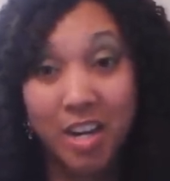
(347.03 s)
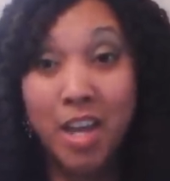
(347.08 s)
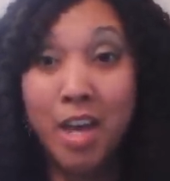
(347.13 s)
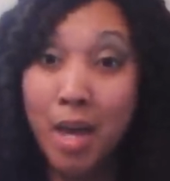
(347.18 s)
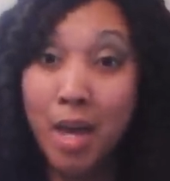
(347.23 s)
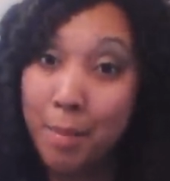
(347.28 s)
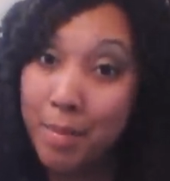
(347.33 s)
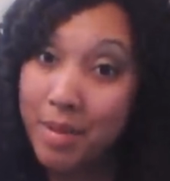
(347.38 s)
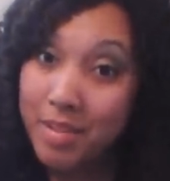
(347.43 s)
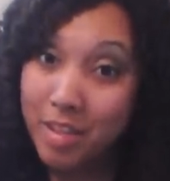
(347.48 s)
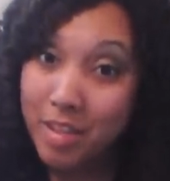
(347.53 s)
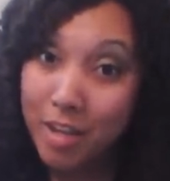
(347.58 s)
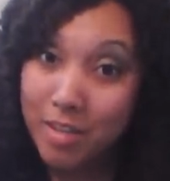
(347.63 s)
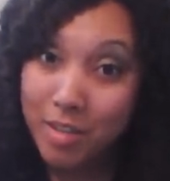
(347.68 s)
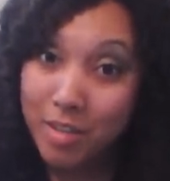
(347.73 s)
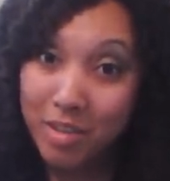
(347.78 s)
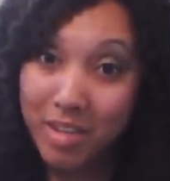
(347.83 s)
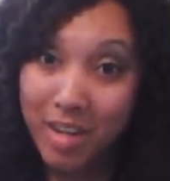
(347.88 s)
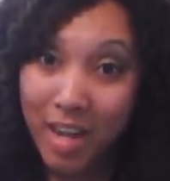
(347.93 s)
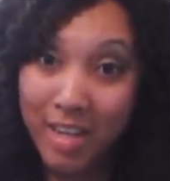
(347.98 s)
but it's
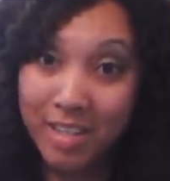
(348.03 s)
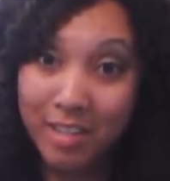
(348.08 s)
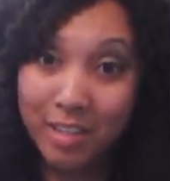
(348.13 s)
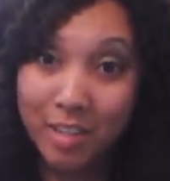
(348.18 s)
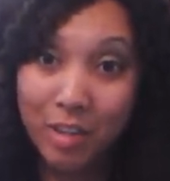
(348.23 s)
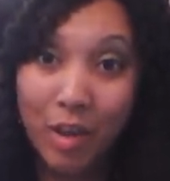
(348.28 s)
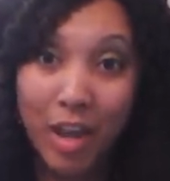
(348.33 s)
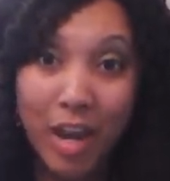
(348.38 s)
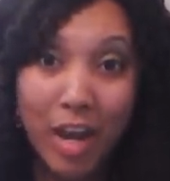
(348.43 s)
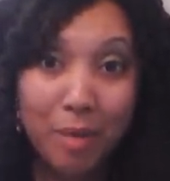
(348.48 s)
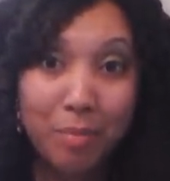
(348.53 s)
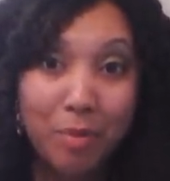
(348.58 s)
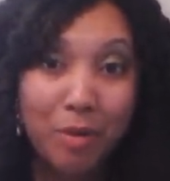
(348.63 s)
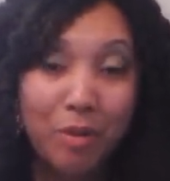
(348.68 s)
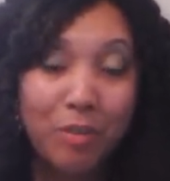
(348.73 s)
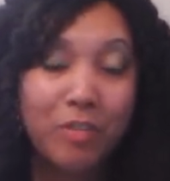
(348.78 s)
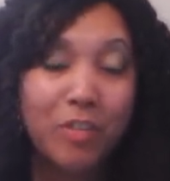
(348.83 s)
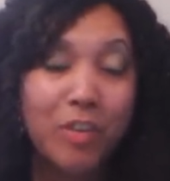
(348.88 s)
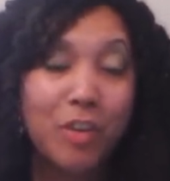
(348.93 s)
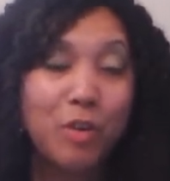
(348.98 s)
also a nice little hair
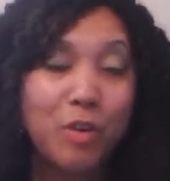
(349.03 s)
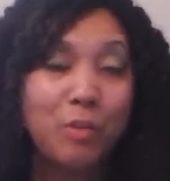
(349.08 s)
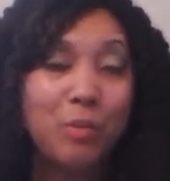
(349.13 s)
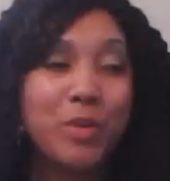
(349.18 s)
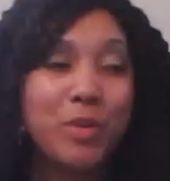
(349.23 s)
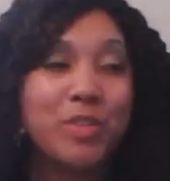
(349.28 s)
perfume,